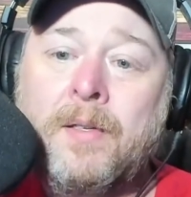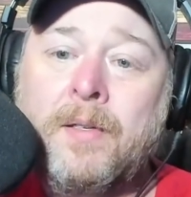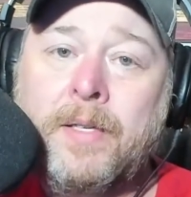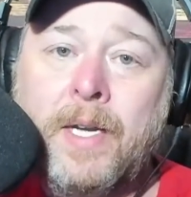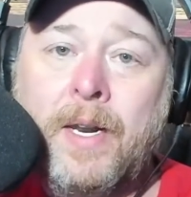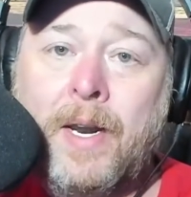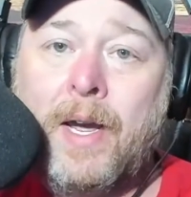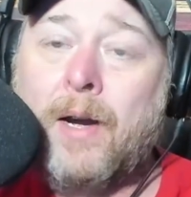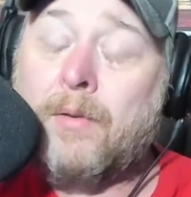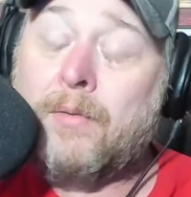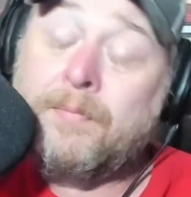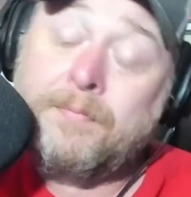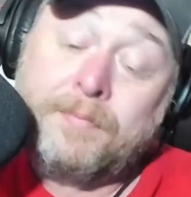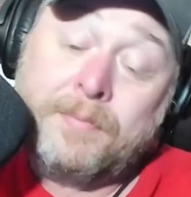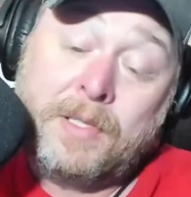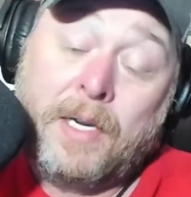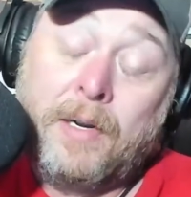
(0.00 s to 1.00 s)
You know,
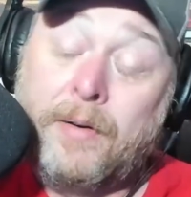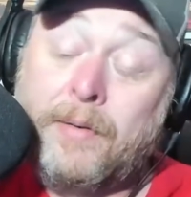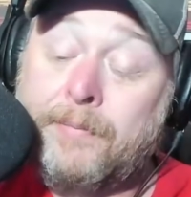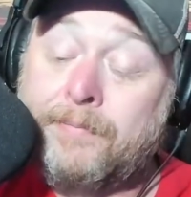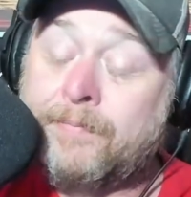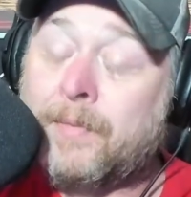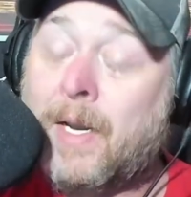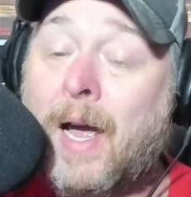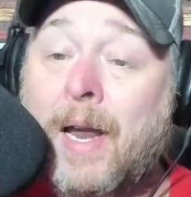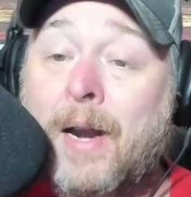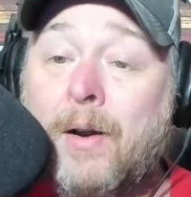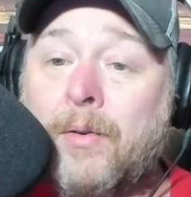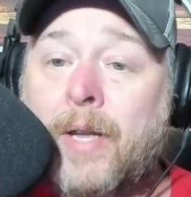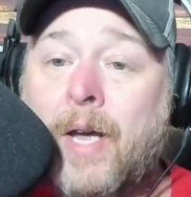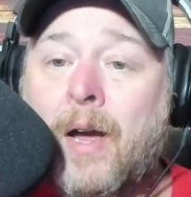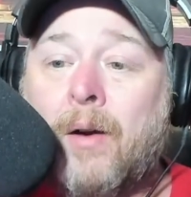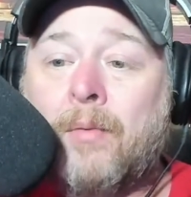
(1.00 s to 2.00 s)
so I
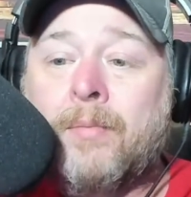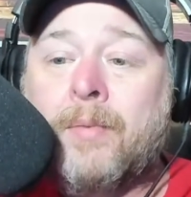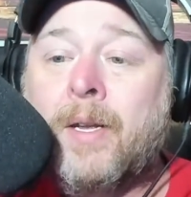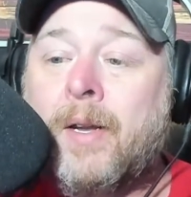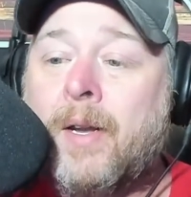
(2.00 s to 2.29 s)
don't know.